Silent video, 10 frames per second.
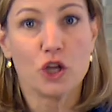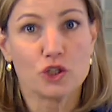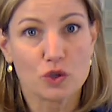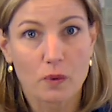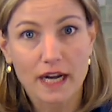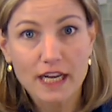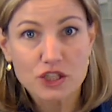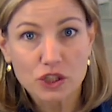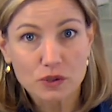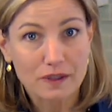So what I
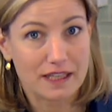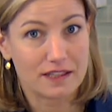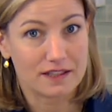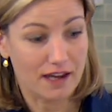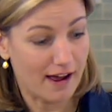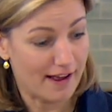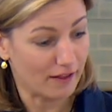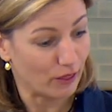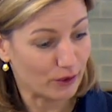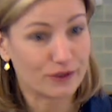do is I
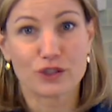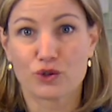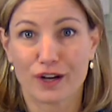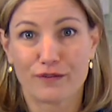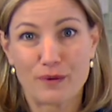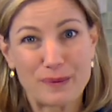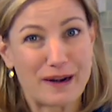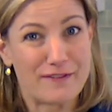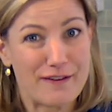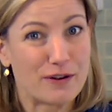learned this trick from one of
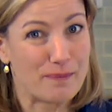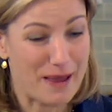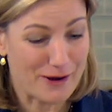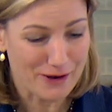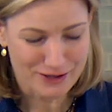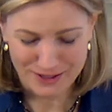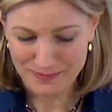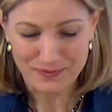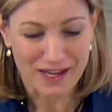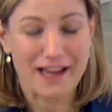my favorite bakers,
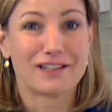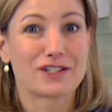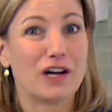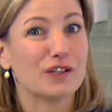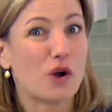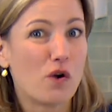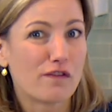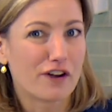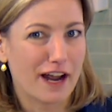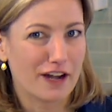and it's called
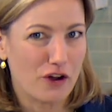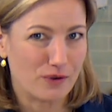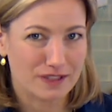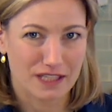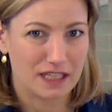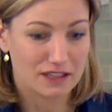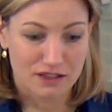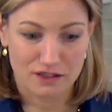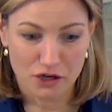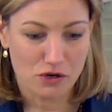overnight oats, and it's
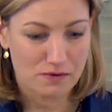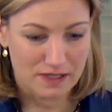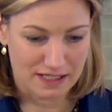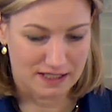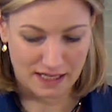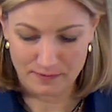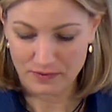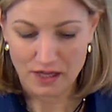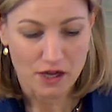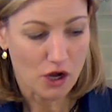so easy.
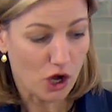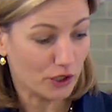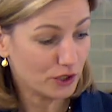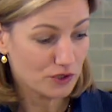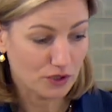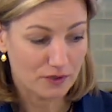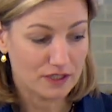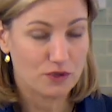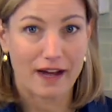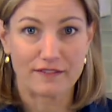All you do
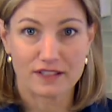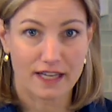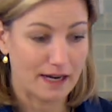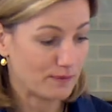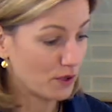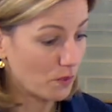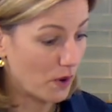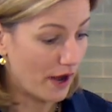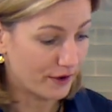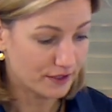is you have set up your
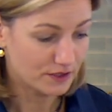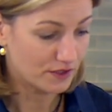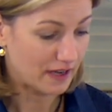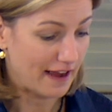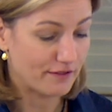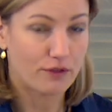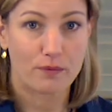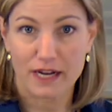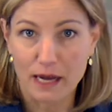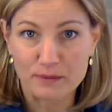water, so that I have
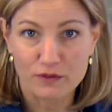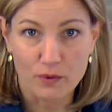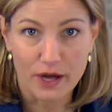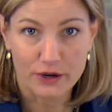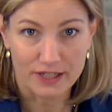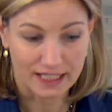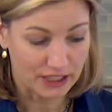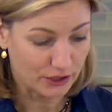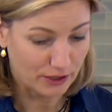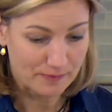three cups of water in
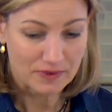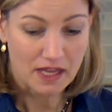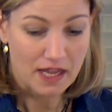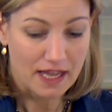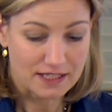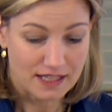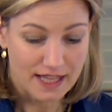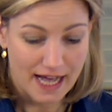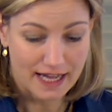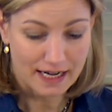here, and to
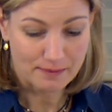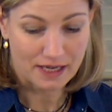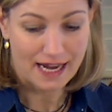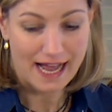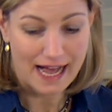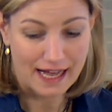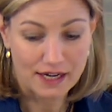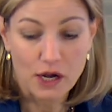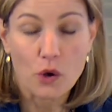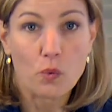that I'm gonna add
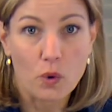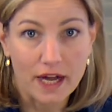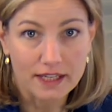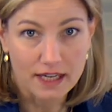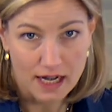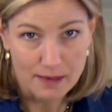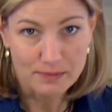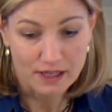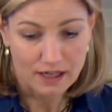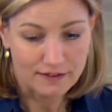one cup
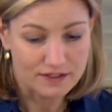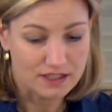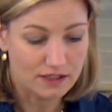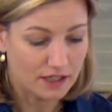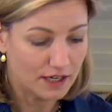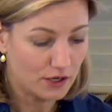of steel cut